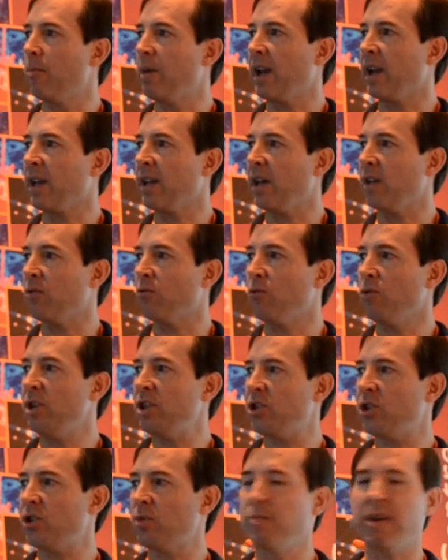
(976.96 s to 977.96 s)
and get
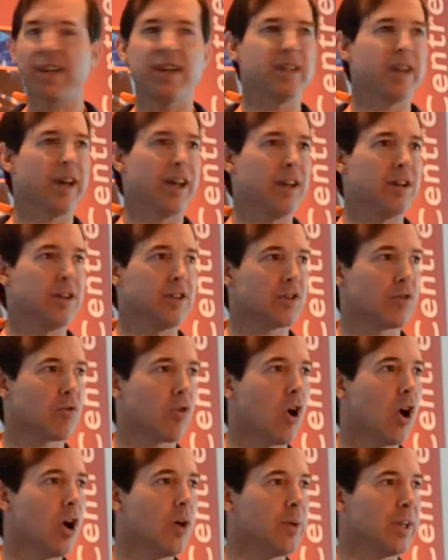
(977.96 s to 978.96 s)
rich metadata
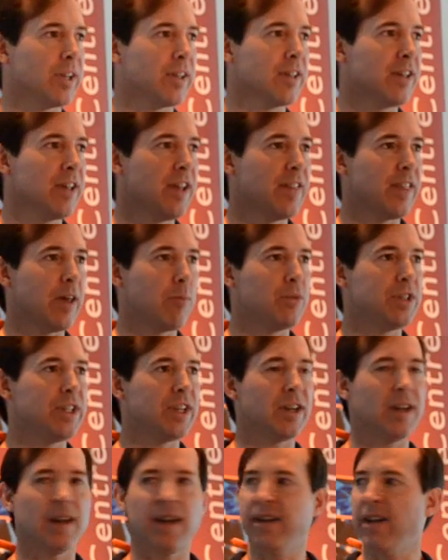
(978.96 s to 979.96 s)
describing that
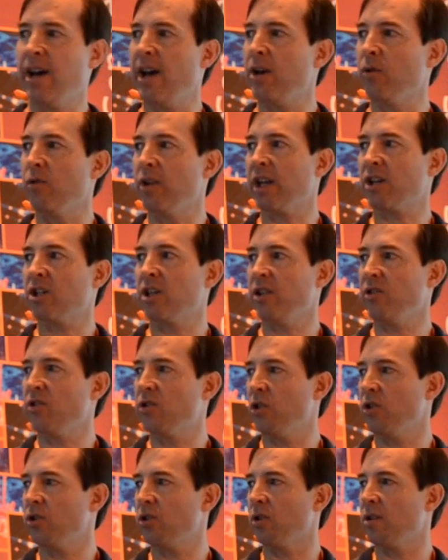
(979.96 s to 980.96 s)
particular data and actually
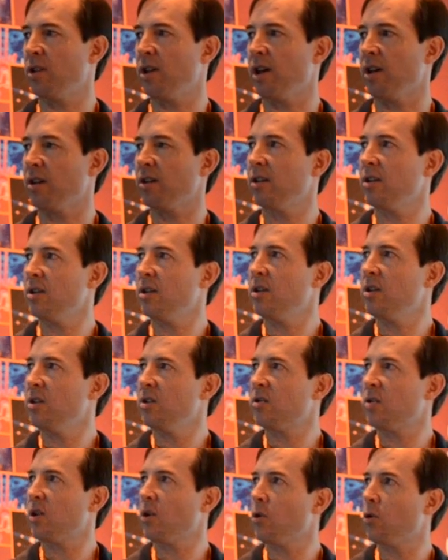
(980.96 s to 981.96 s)
search on that.
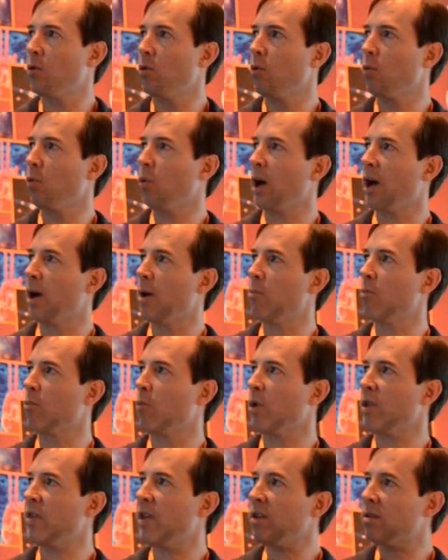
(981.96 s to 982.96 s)
So
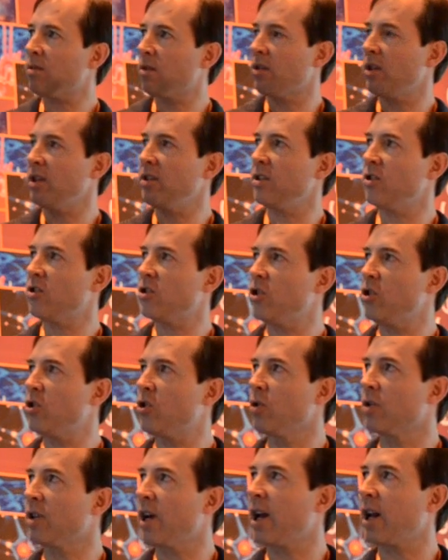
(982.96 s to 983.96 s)
we think that these
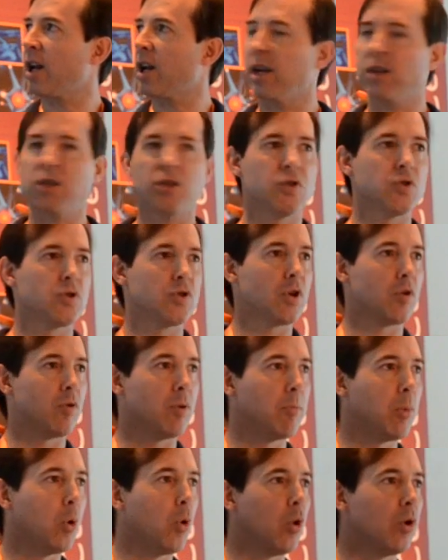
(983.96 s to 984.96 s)
institutional data collections are
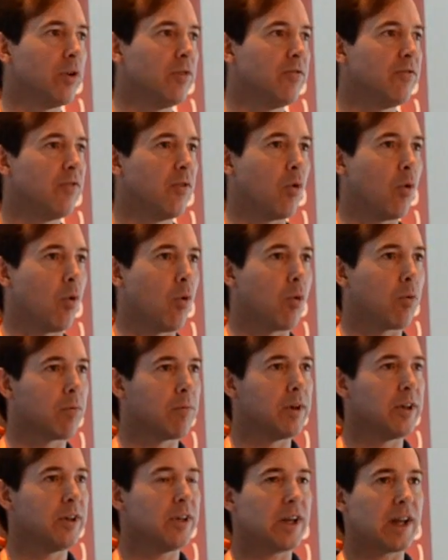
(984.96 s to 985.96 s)
important for
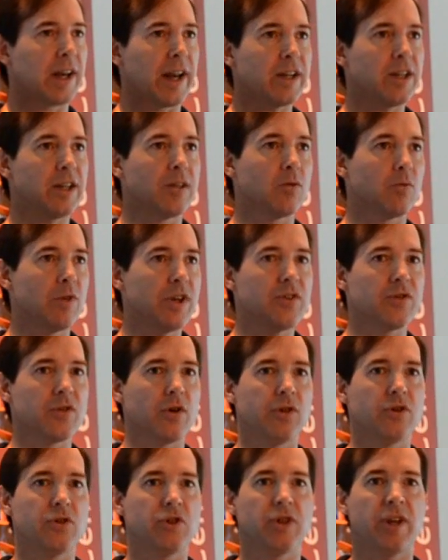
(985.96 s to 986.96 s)
collecting the
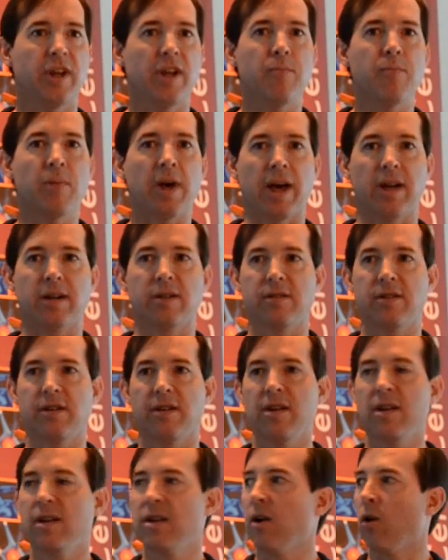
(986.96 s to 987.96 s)
research impact
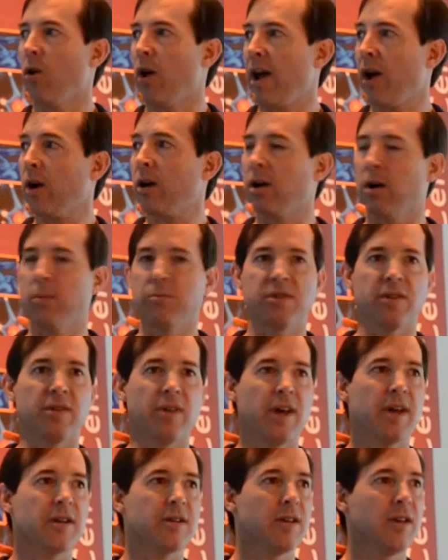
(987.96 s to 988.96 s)
or outcomes
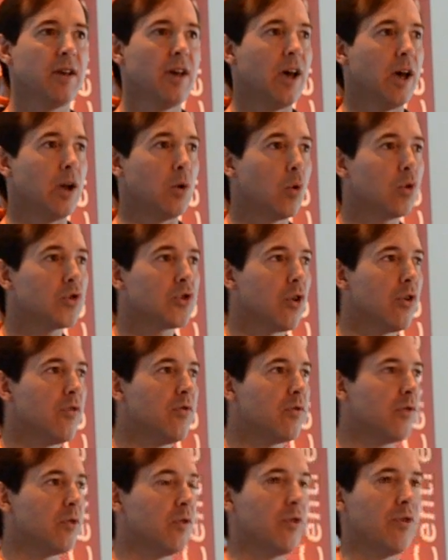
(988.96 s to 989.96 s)
in that, and also
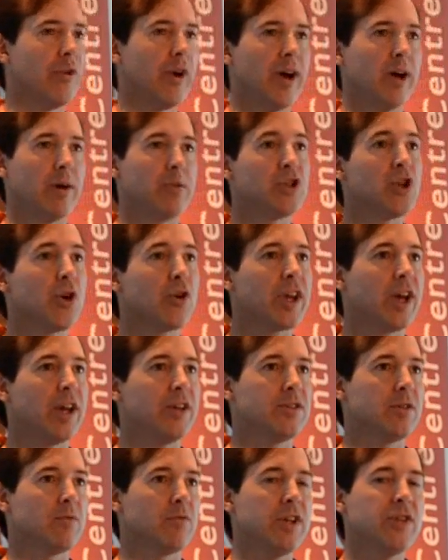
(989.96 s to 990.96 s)
for
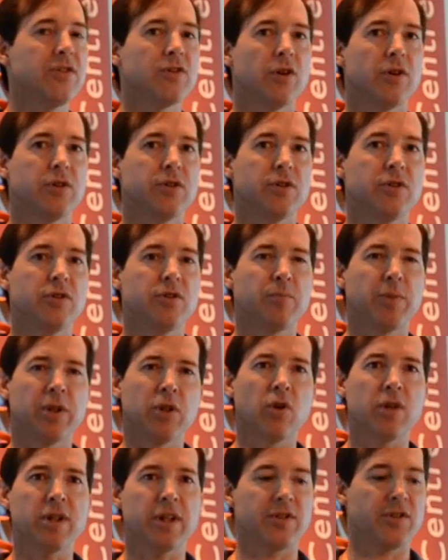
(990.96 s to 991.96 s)
showcasing researchers,
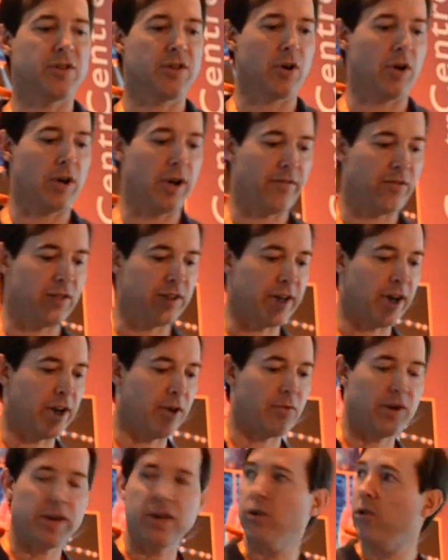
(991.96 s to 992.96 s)
but not necessarily for
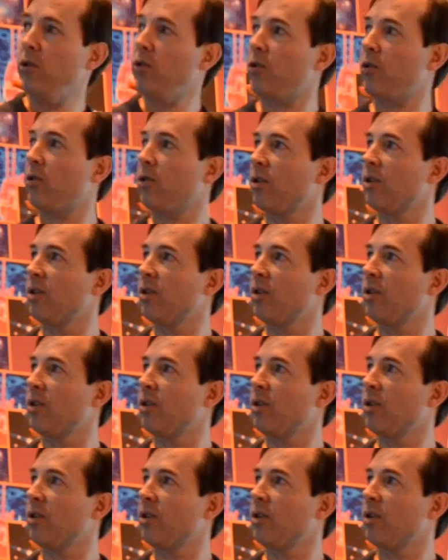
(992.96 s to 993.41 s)
data reuse.